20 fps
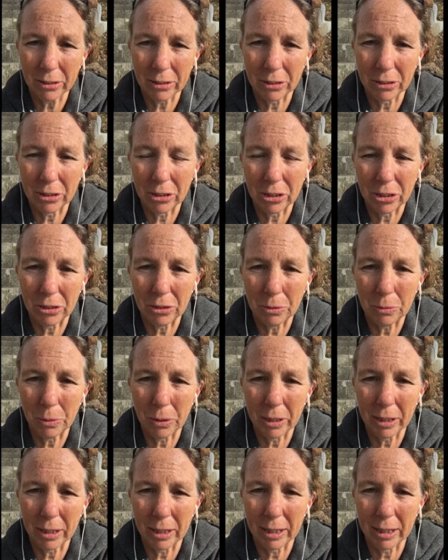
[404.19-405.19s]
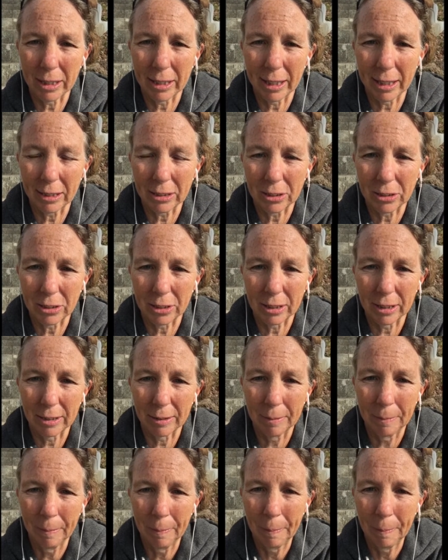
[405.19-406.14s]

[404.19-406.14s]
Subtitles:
or do you want an extra